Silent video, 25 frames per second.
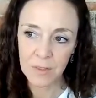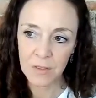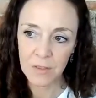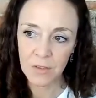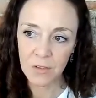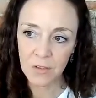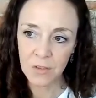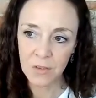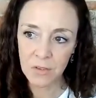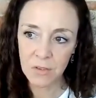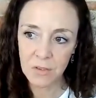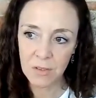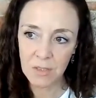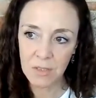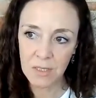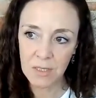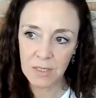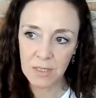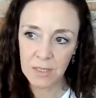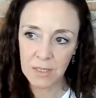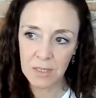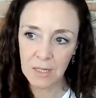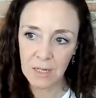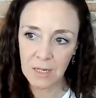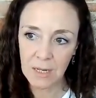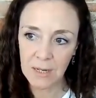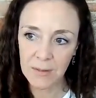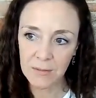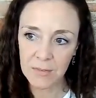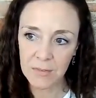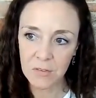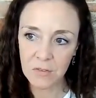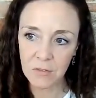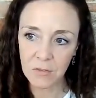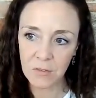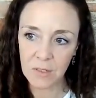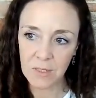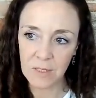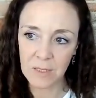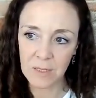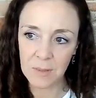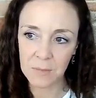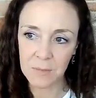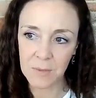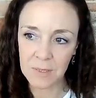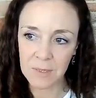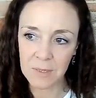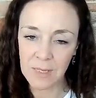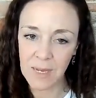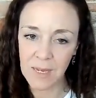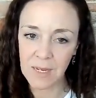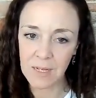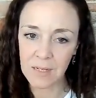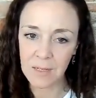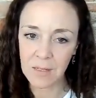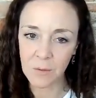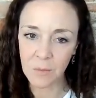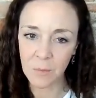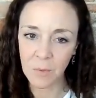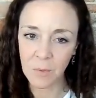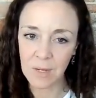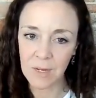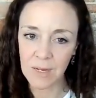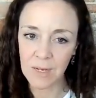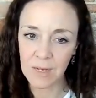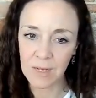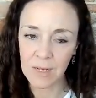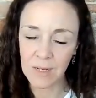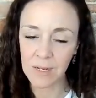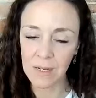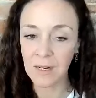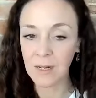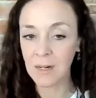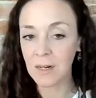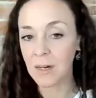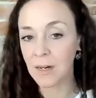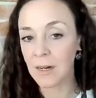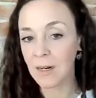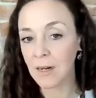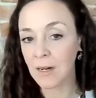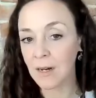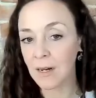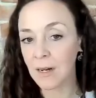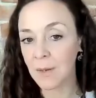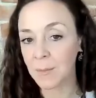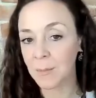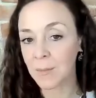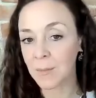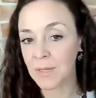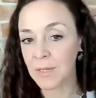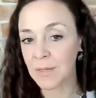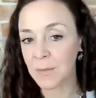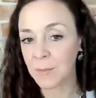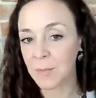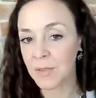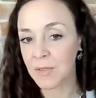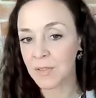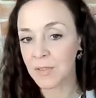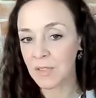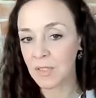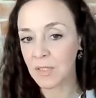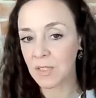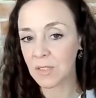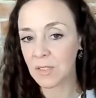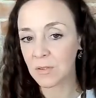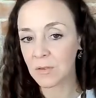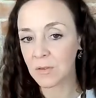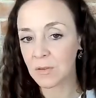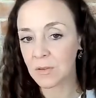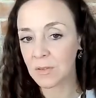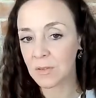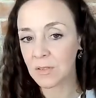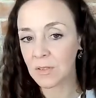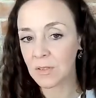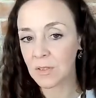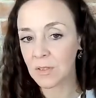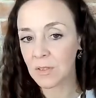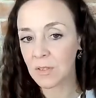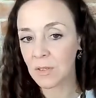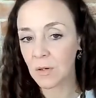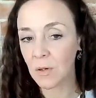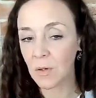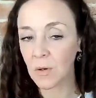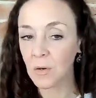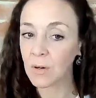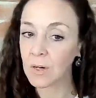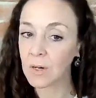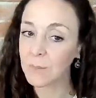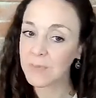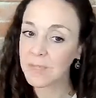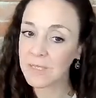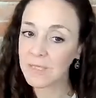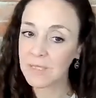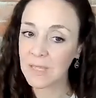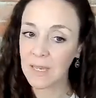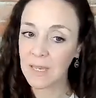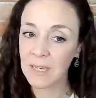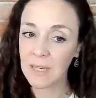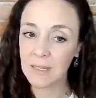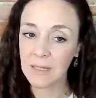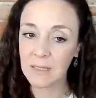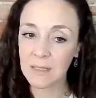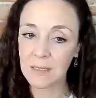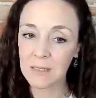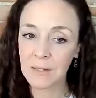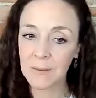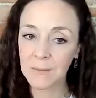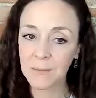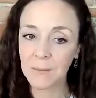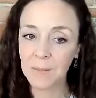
should I have a dream again where I'm being pursued or I'm scared,